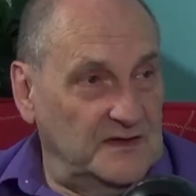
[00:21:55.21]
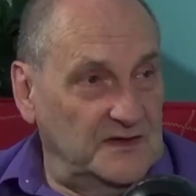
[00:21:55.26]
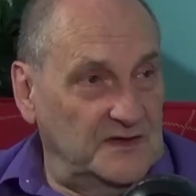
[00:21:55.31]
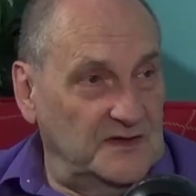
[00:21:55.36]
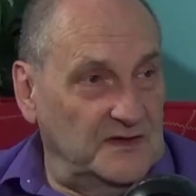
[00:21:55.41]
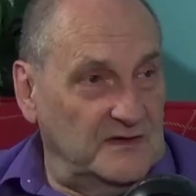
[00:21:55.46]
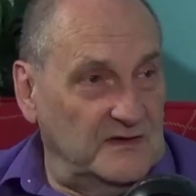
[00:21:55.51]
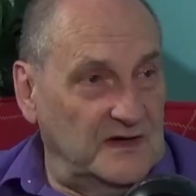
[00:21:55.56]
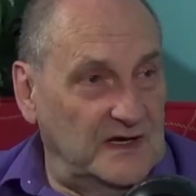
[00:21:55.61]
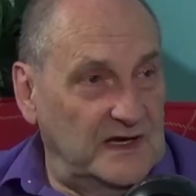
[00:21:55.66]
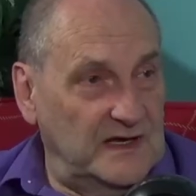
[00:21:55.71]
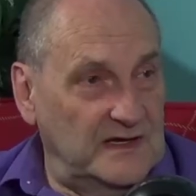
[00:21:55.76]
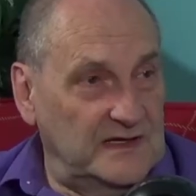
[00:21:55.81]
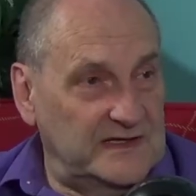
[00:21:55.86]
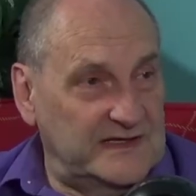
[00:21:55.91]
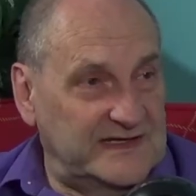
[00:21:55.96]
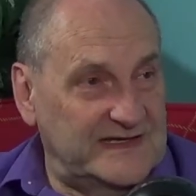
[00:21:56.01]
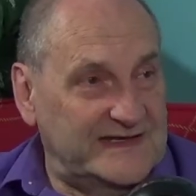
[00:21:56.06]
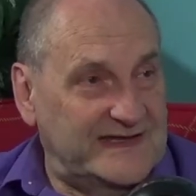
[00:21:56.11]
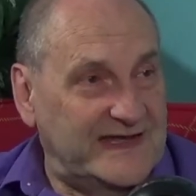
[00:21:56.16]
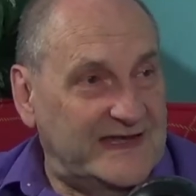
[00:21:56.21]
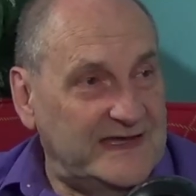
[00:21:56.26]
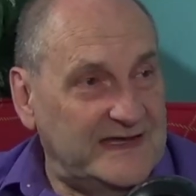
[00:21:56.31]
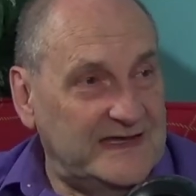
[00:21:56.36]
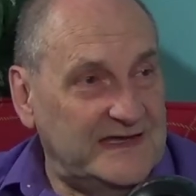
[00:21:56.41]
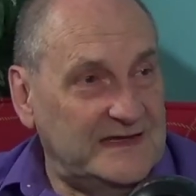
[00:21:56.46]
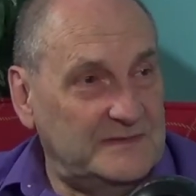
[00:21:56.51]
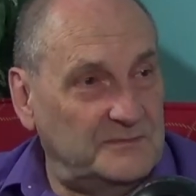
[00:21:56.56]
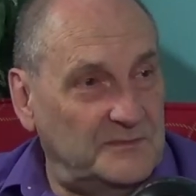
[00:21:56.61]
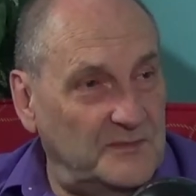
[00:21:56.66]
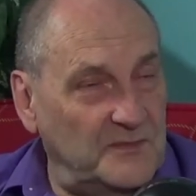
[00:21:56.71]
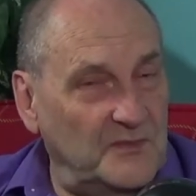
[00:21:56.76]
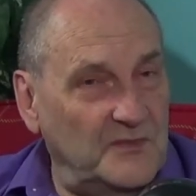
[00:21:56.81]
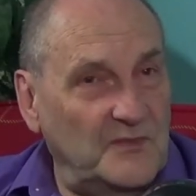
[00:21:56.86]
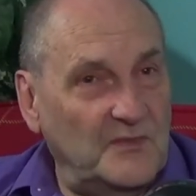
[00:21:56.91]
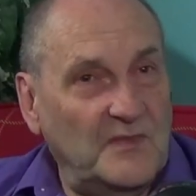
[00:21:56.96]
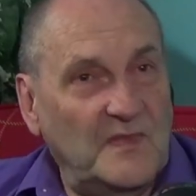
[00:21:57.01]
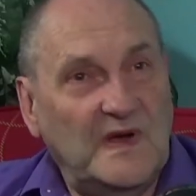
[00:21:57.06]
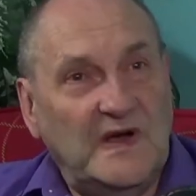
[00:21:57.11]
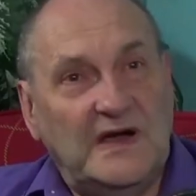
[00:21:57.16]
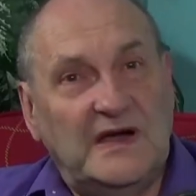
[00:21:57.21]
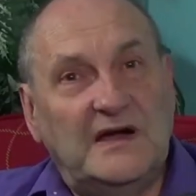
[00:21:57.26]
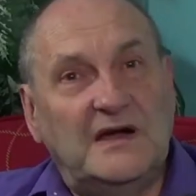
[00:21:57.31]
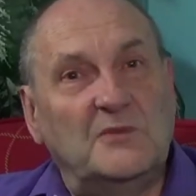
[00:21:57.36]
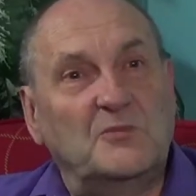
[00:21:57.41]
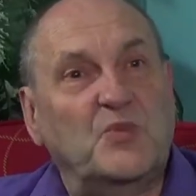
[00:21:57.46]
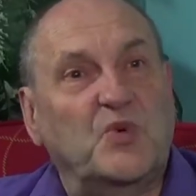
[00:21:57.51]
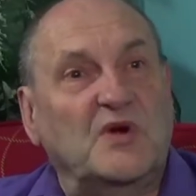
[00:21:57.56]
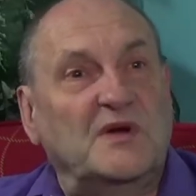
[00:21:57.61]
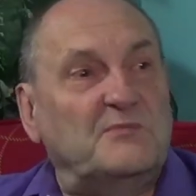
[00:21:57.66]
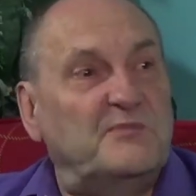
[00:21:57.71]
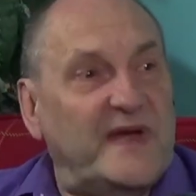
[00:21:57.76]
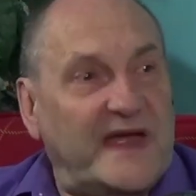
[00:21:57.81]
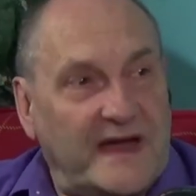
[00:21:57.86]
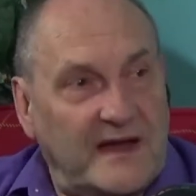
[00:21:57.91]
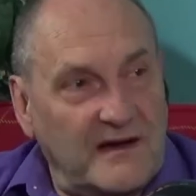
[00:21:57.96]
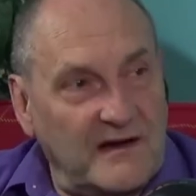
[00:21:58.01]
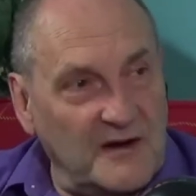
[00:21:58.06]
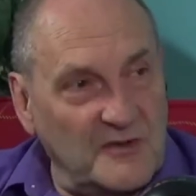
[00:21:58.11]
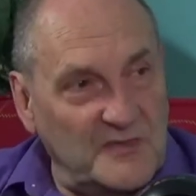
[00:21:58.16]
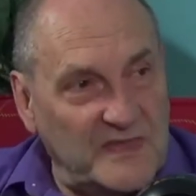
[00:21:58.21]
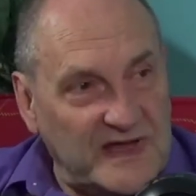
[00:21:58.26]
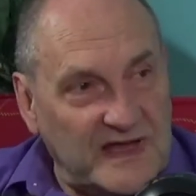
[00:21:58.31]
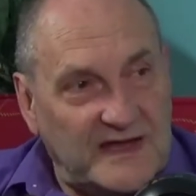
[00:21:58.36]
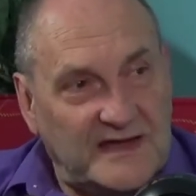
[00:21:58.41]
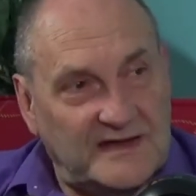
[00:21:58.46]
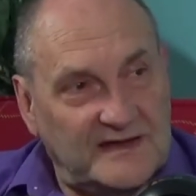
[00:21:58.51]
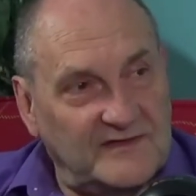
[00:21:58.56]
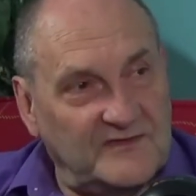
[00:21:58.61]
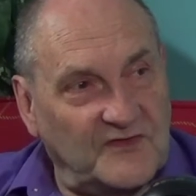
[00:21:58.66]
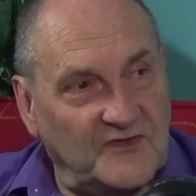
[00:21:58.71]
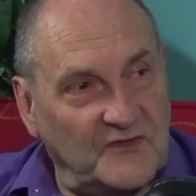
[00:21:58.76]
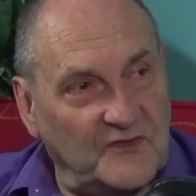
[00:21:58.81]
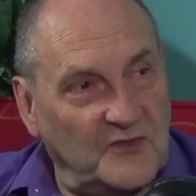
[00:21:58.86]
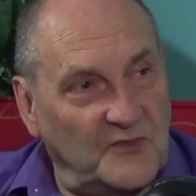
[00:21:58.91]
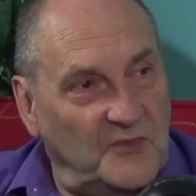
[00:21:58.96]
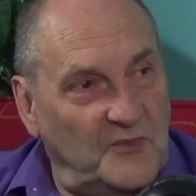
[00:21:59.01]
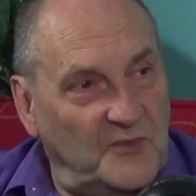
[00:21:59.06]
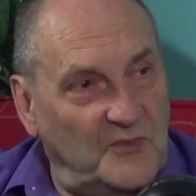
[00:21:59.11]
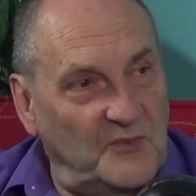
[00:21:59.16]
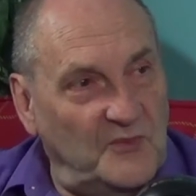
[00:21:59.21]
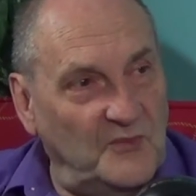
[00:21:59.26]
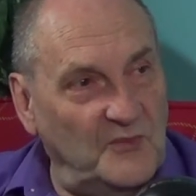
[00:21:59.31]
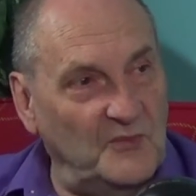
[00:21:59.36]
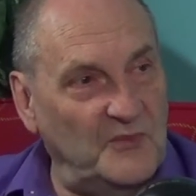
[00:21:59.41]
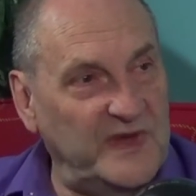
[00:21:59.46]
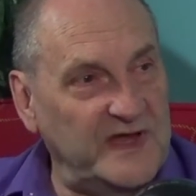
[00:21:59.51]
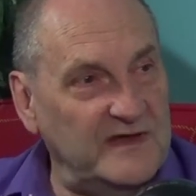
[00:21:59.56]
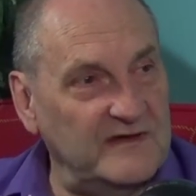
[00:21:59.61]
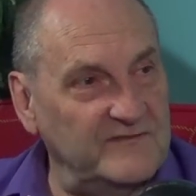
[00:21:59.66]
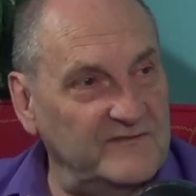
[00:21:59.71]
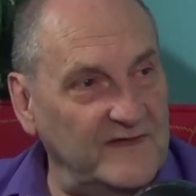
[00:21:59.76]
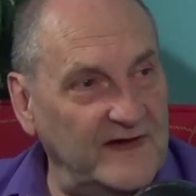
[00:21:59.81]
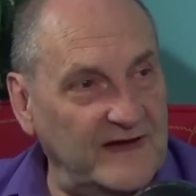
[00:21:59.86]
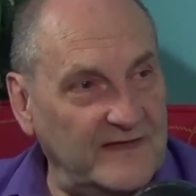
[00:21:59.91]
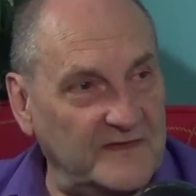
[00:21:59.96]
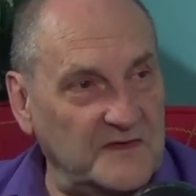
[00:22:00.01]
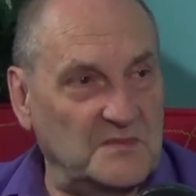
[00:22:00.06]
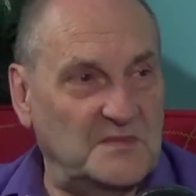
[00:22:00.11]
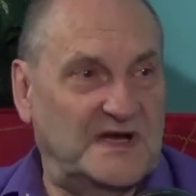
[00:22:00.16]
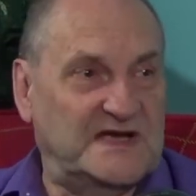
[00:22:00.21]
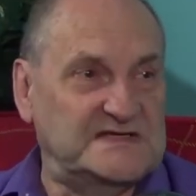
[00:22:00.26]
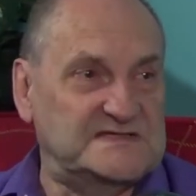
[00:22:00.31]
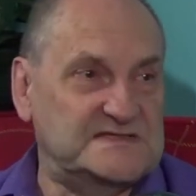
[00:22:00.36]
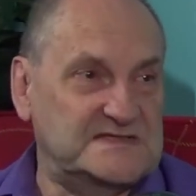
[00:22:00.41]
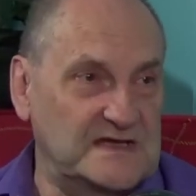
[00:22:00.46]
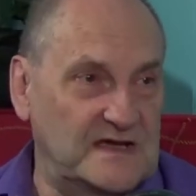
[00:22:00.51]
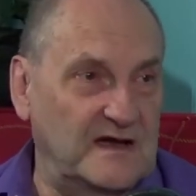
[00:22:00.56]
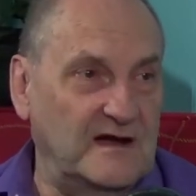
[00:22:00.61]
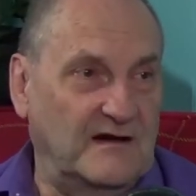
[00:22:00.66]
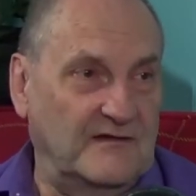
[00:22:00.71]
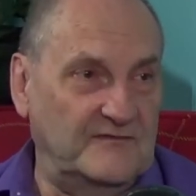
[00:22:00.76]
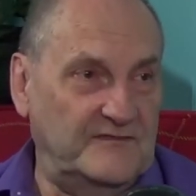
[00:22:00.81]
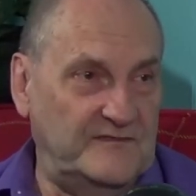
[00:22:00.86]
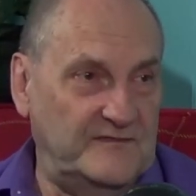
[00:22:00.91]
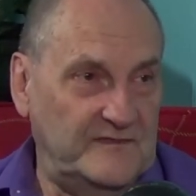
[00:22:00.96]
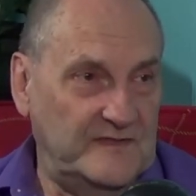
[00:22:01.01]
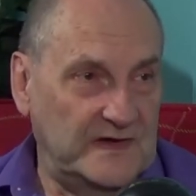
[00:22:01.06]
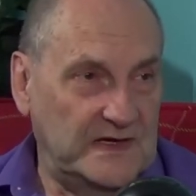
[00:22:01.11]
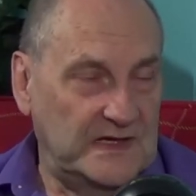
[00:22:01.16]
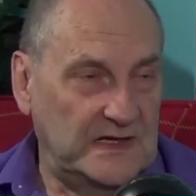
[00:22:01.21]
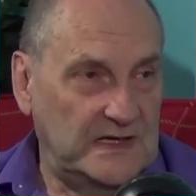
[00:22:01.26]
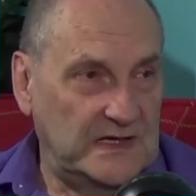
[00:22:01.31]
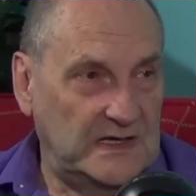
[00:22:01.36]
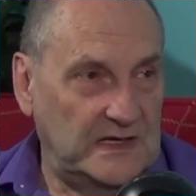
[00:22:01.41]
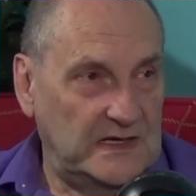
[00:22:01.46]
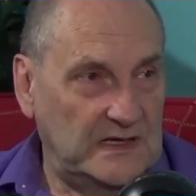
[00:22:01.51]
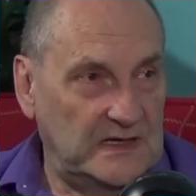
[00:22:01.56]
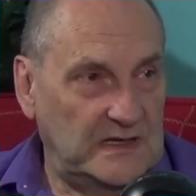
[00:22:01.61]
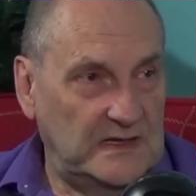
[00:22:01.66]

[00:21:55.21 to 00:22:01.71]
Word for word: you know, did he prepare me to be a father myself? Right.